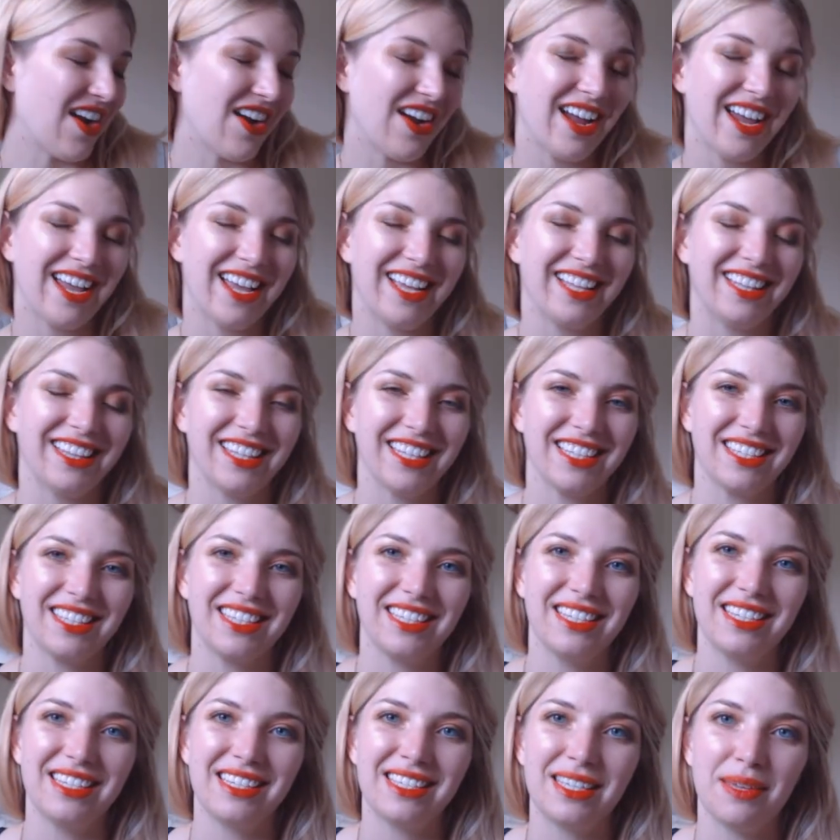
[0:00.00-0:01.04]
All right,
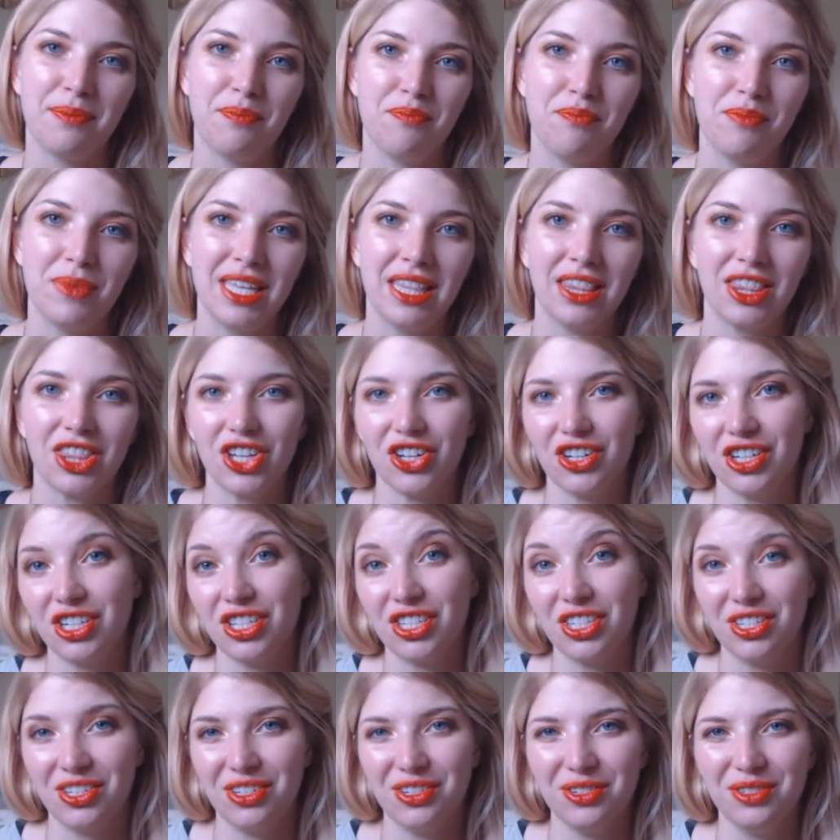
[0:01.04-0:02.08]
this is Minnt
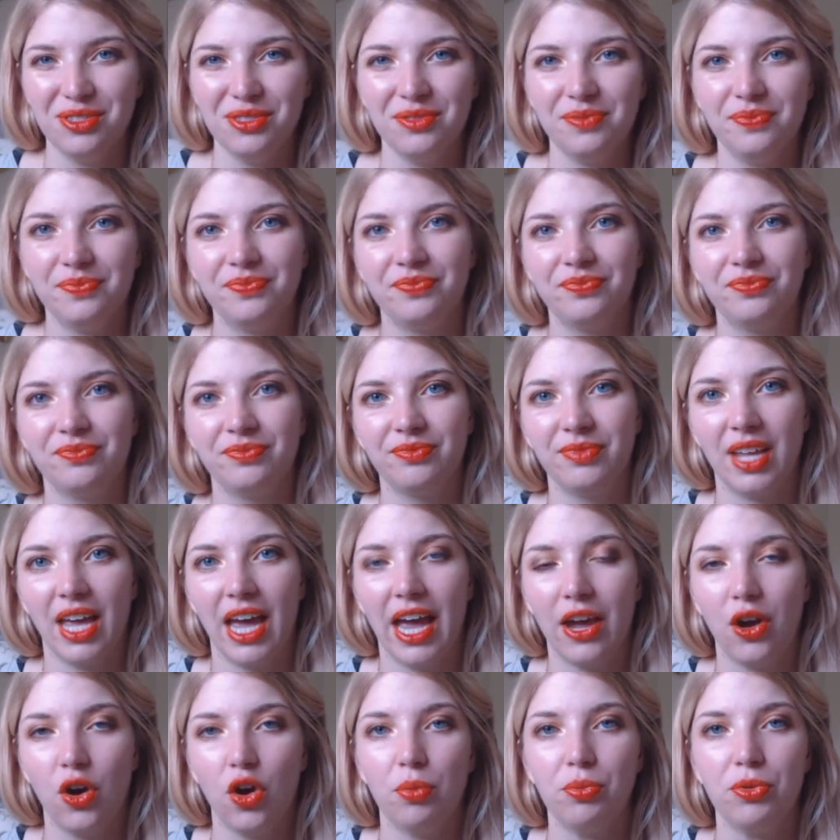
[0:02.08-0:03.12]
32.
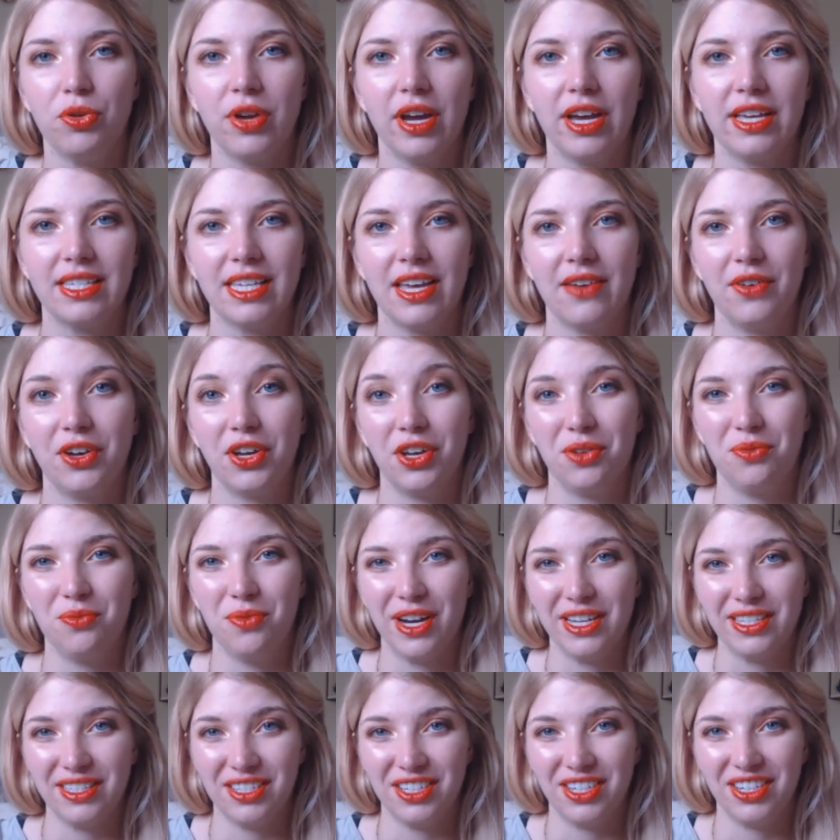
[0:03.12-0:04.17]
I hope you guys have a good
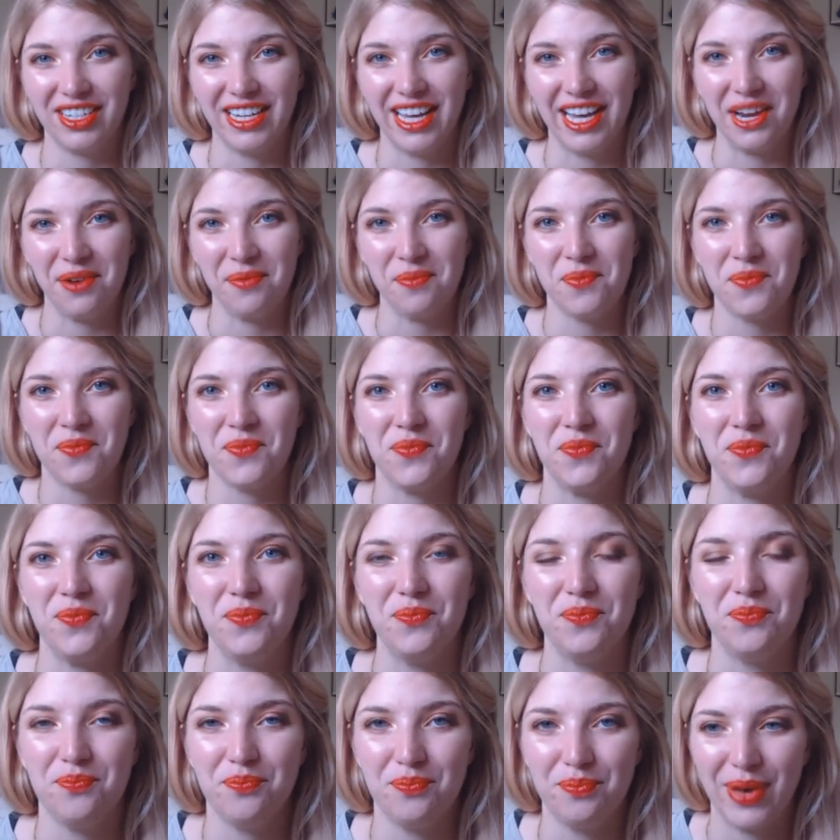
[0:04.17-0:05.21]
rest of your night.
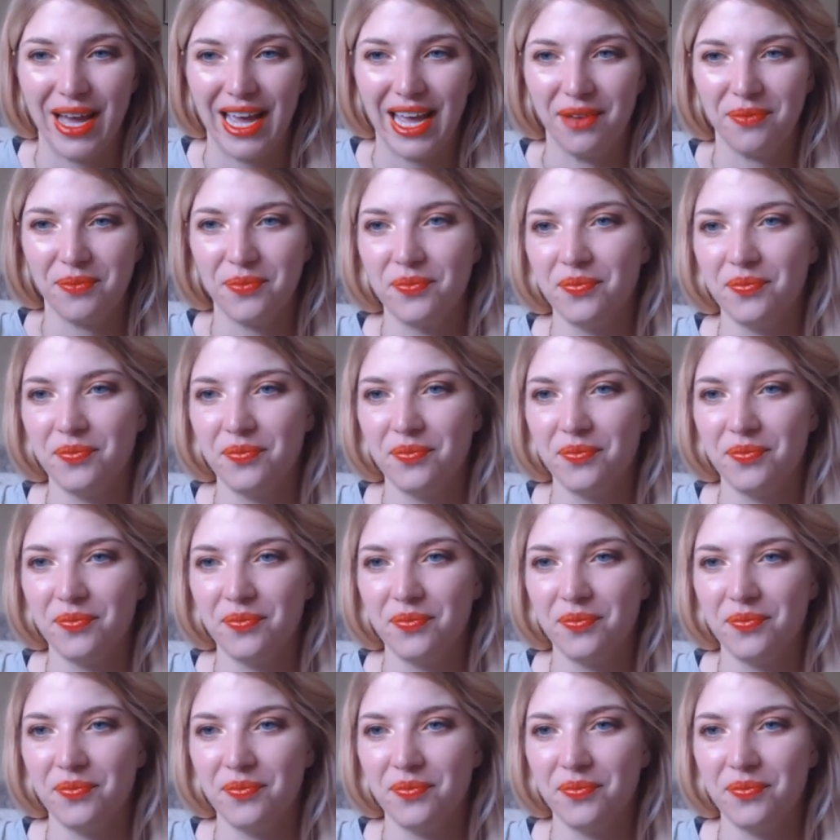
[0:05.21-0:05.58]
Mm, bye.